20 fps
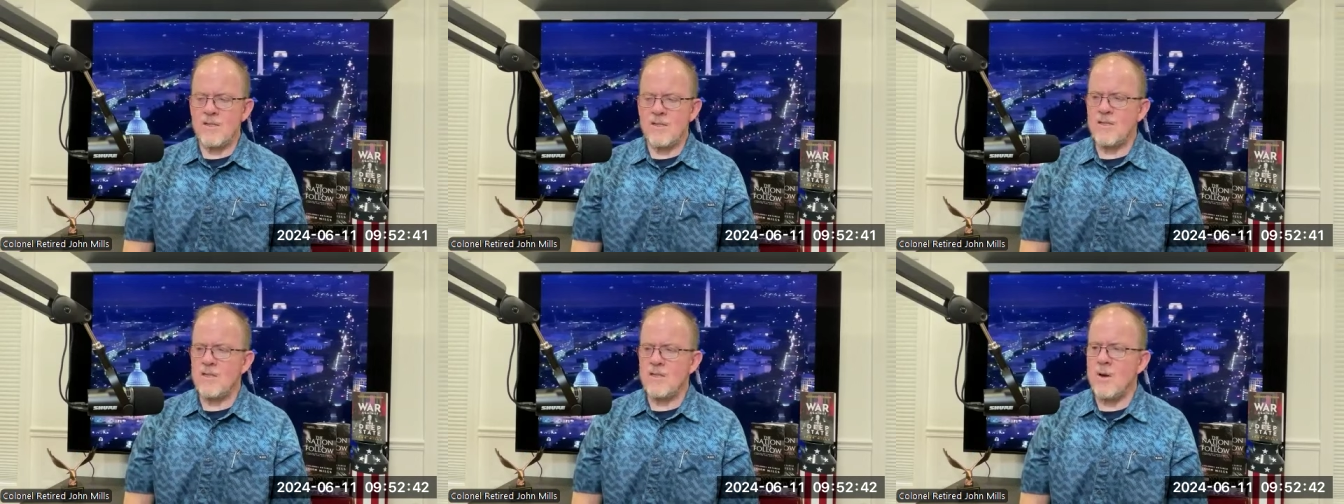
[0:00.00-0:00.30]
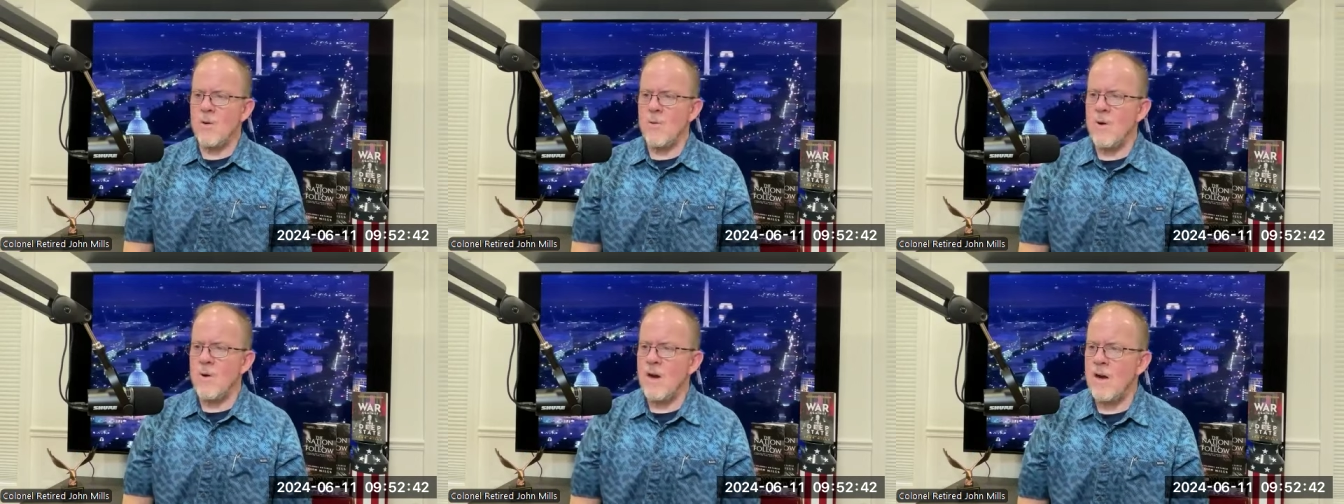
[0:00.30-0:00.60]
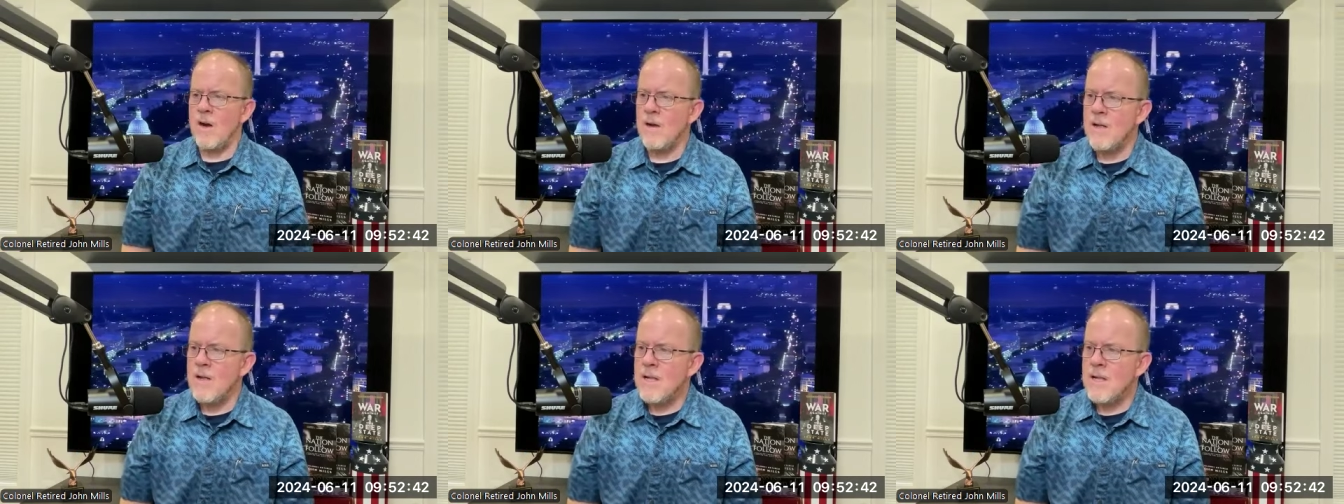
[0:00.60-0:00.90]
So,
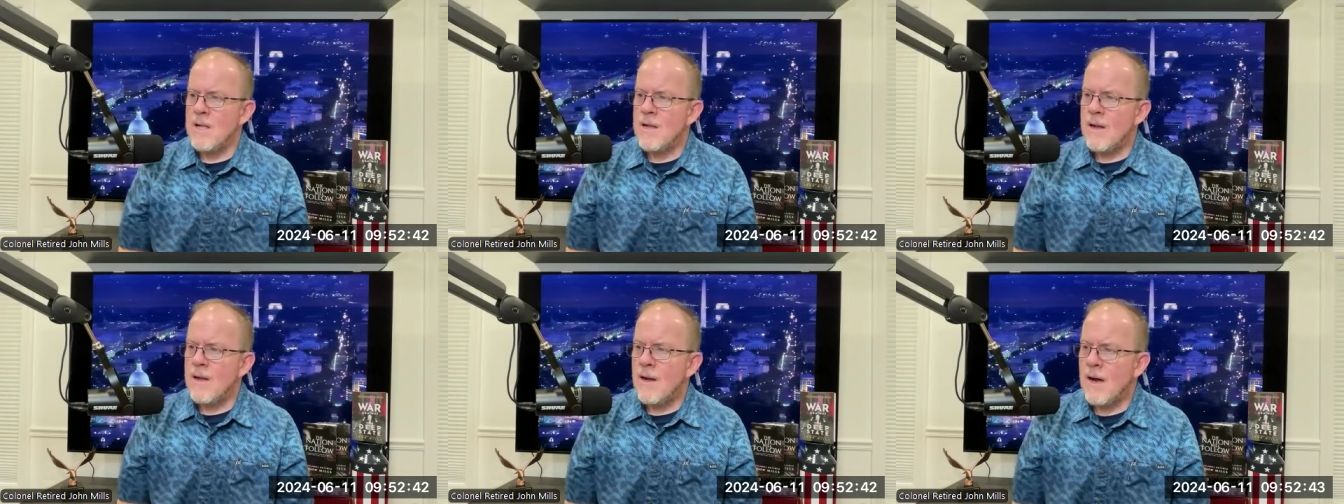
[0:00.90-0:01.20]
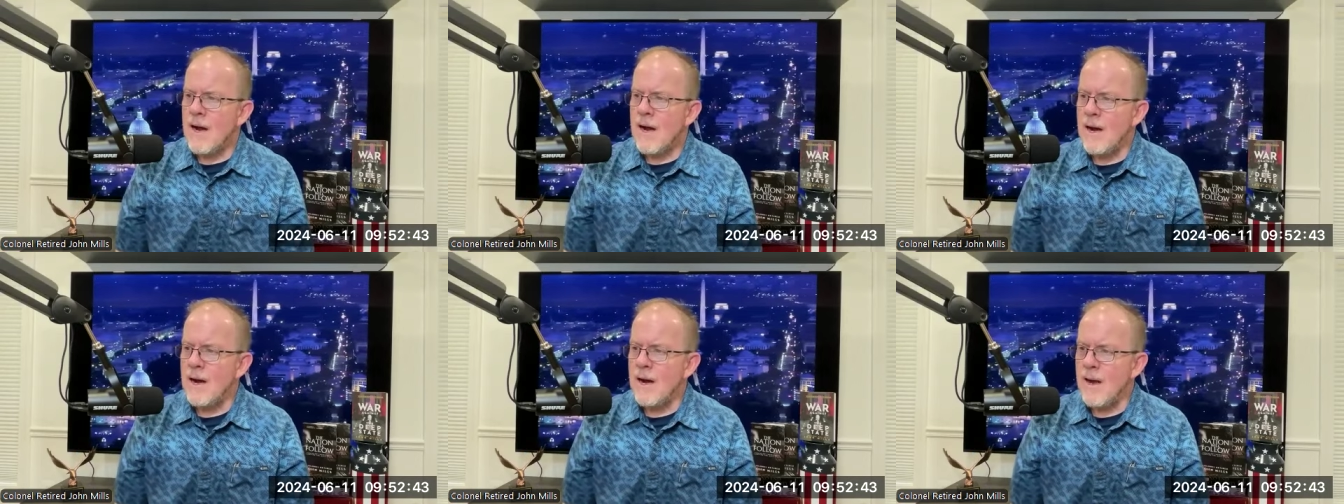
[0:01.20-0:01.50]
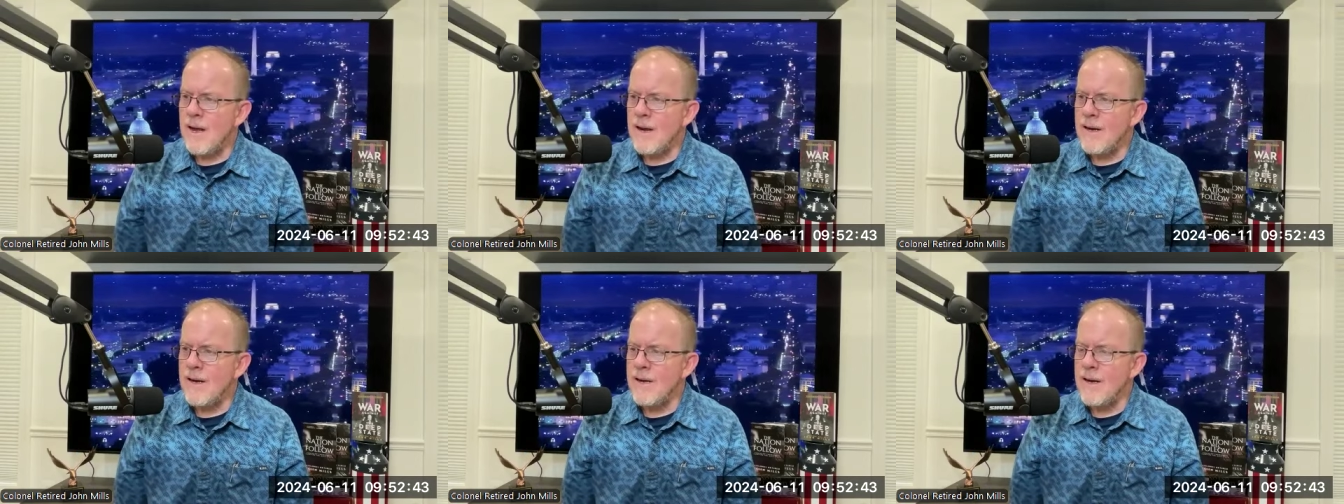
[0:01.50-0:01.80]
uh, uh,
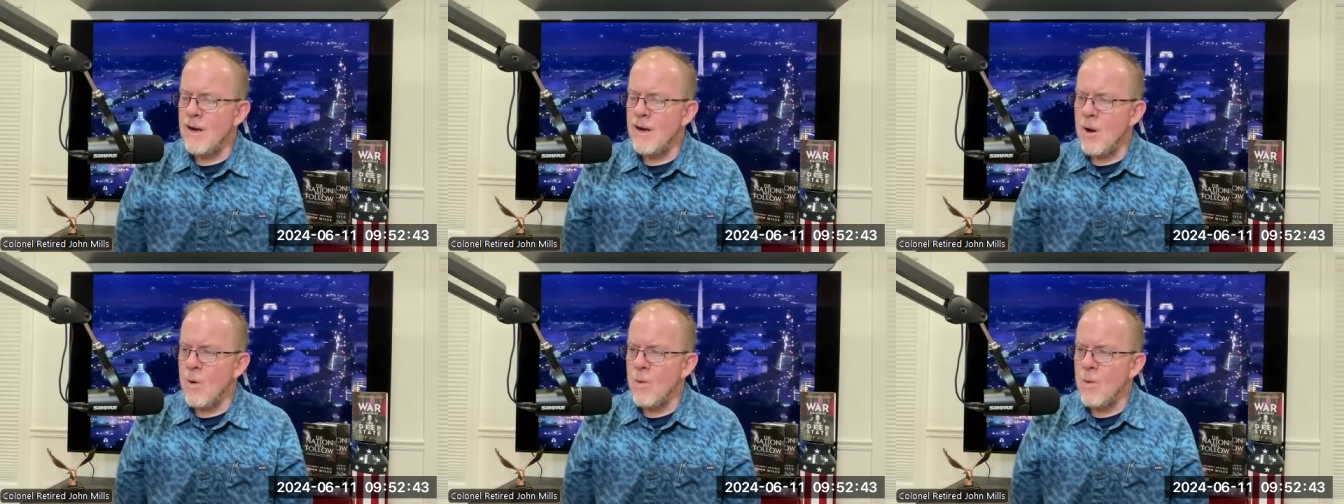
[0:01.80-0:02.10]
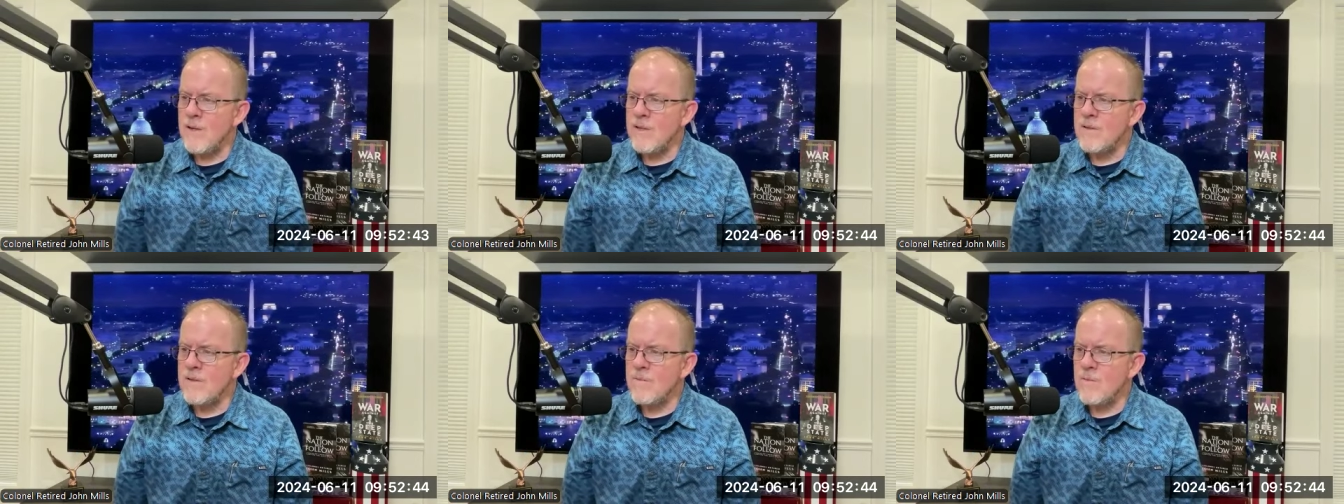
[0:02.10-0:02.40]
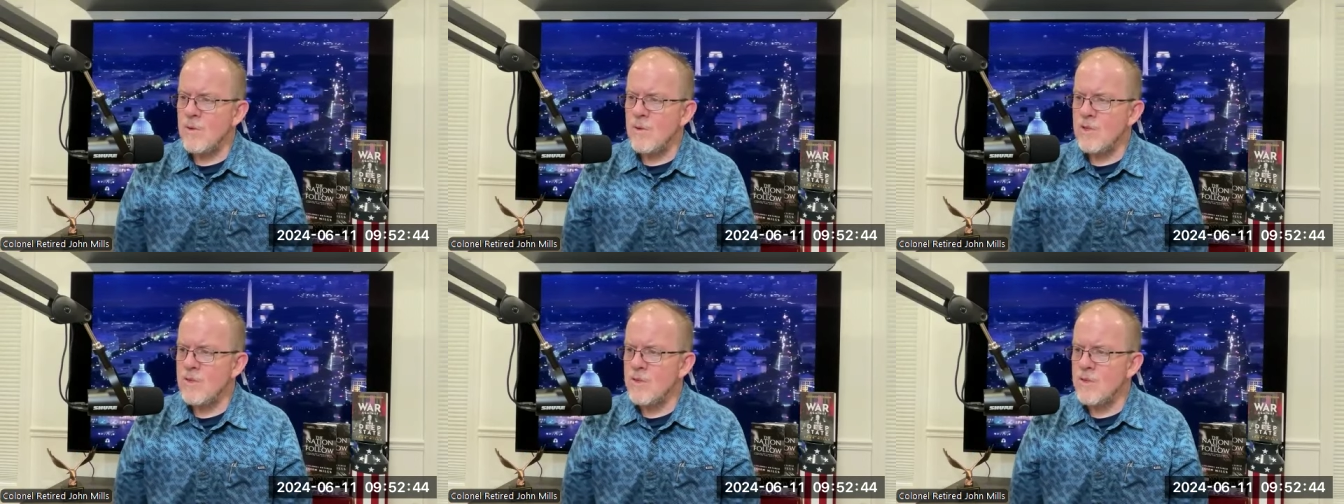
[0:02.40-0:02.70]
and you know, with,
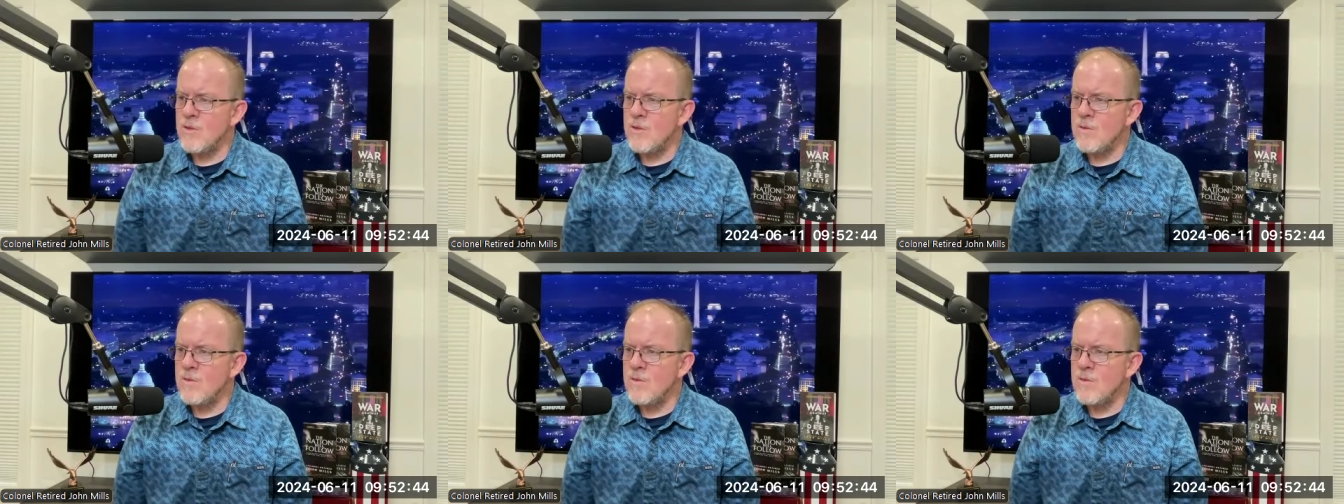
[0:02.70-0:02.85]
with